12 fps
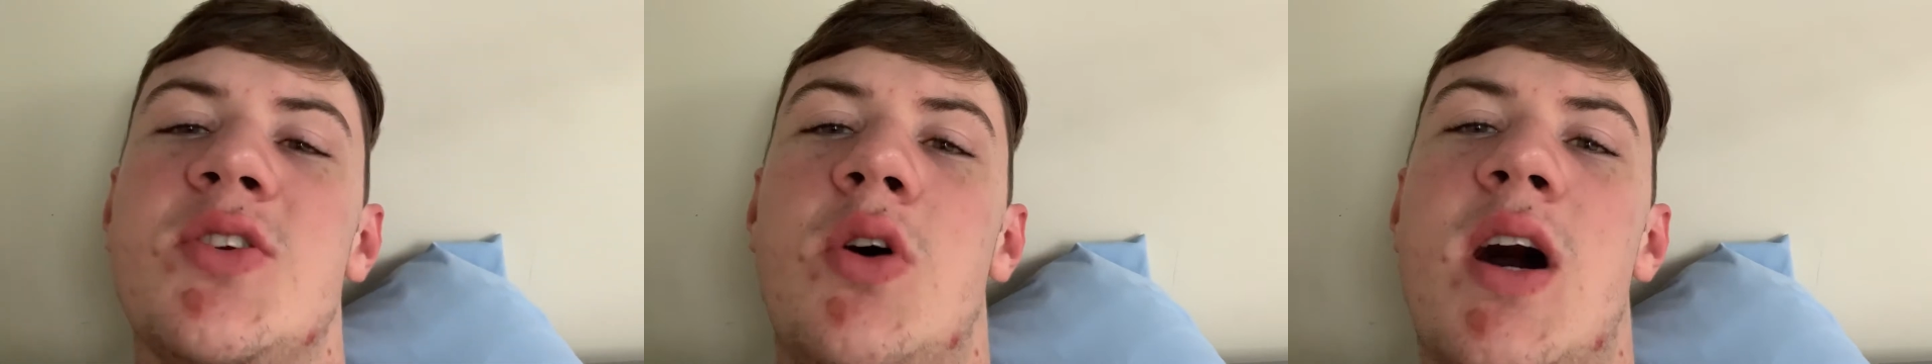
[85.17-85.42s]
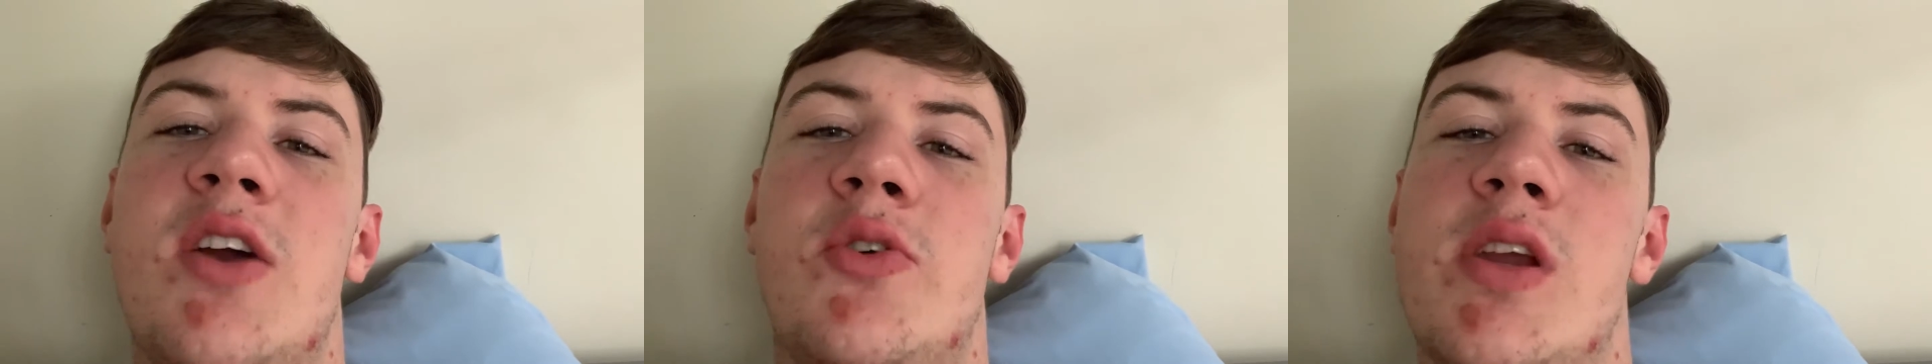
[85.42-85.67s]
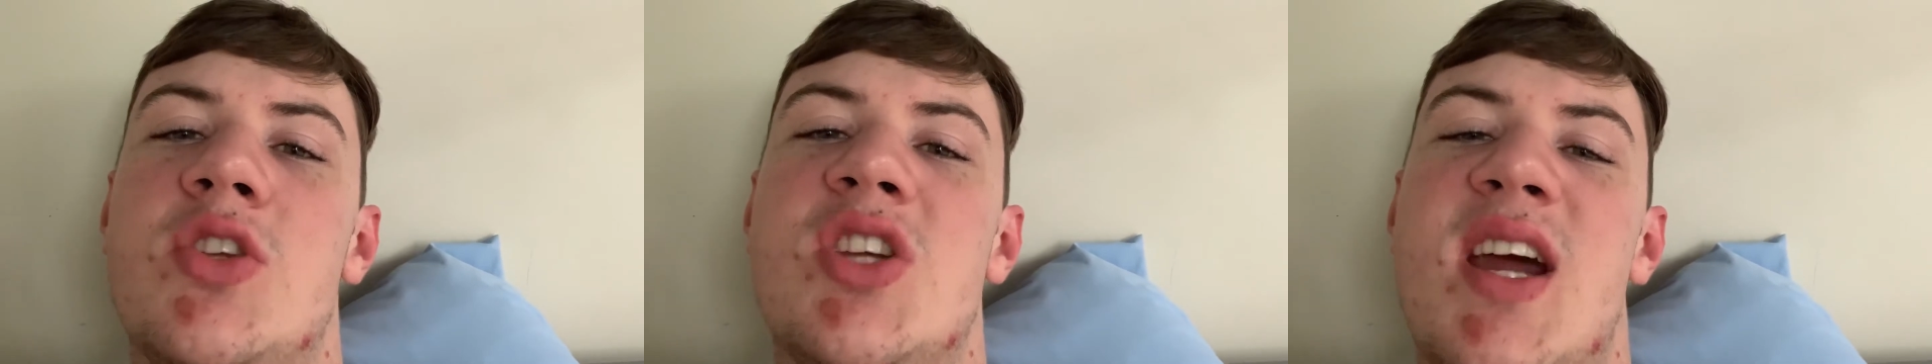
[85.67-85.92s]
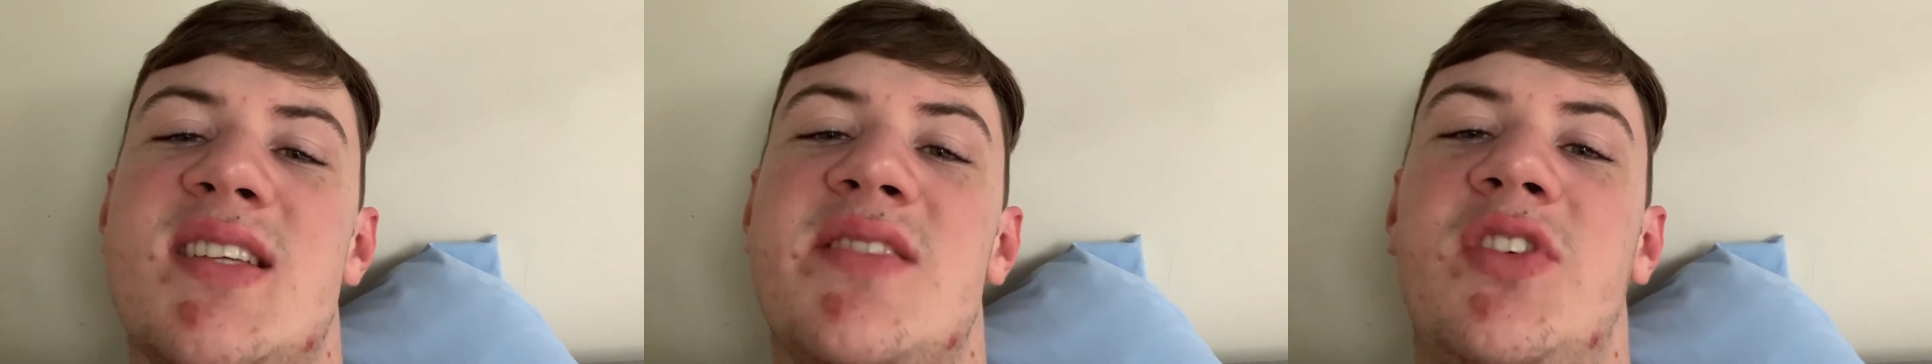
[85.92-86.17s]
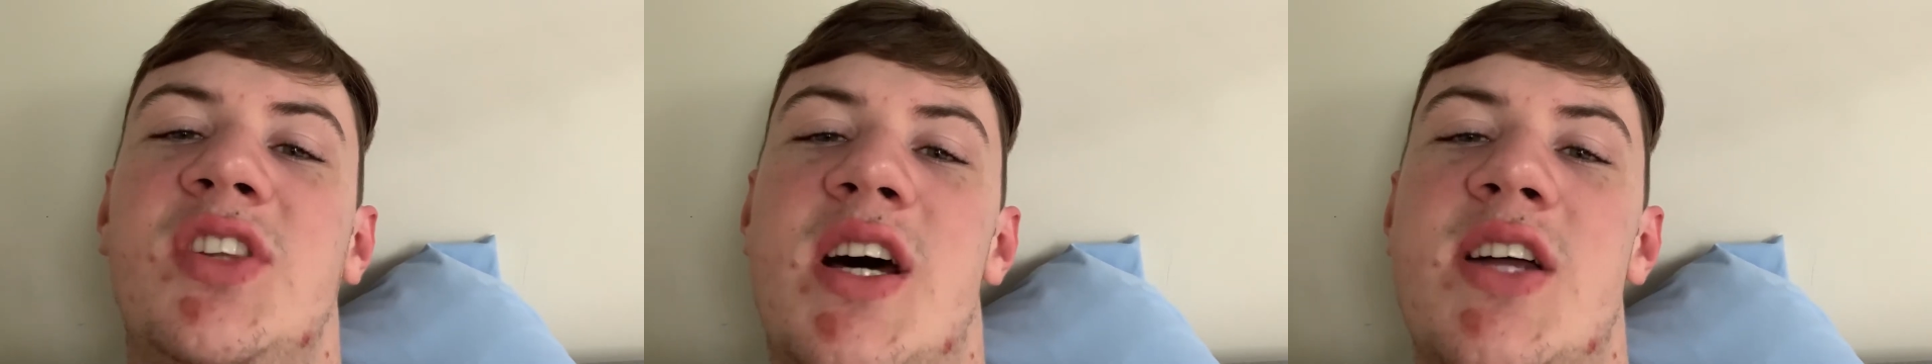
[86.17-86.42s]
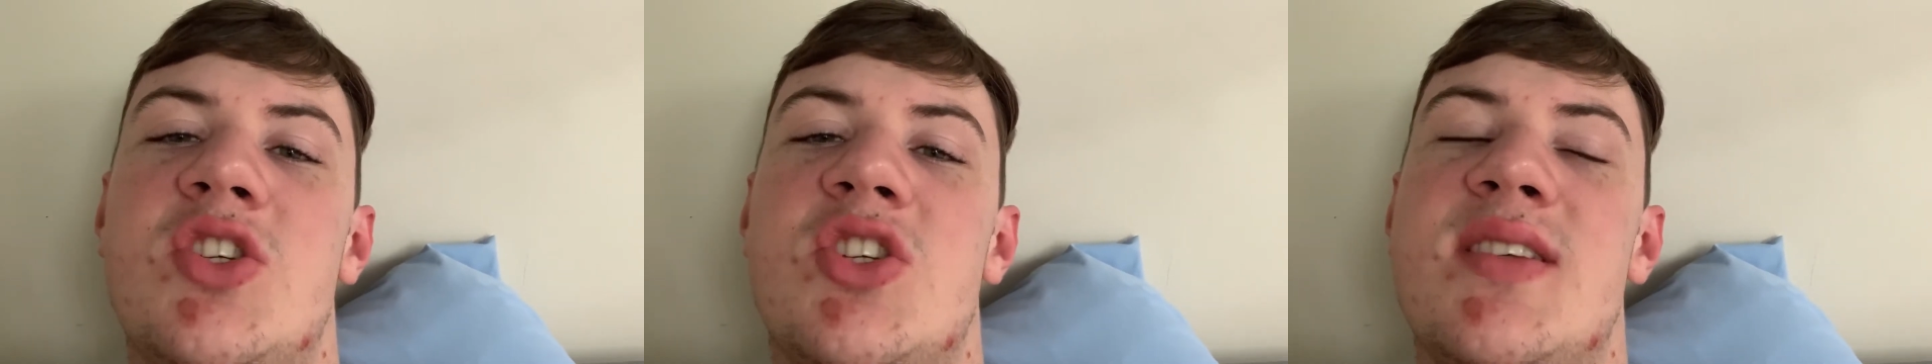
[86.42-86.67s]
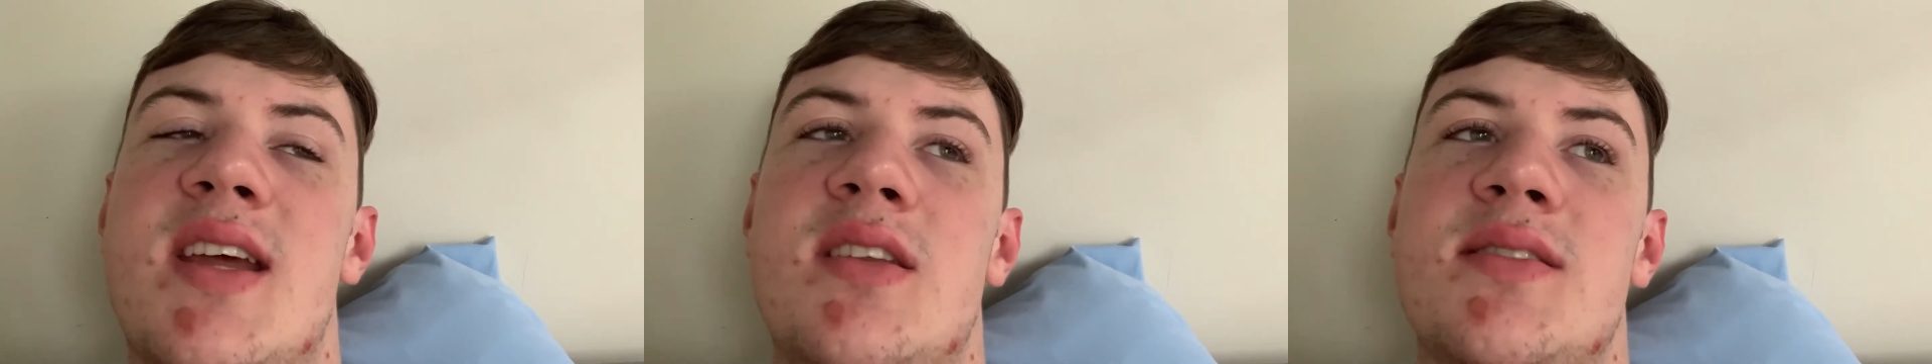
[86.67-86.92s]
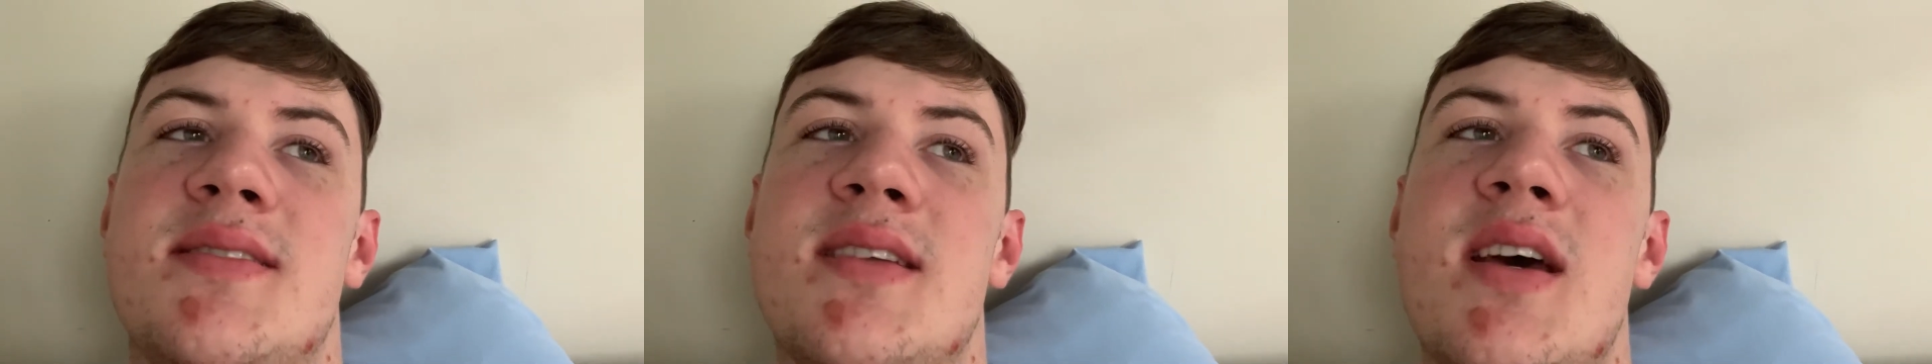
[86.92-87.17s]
or Hungry Jack's for lunch since.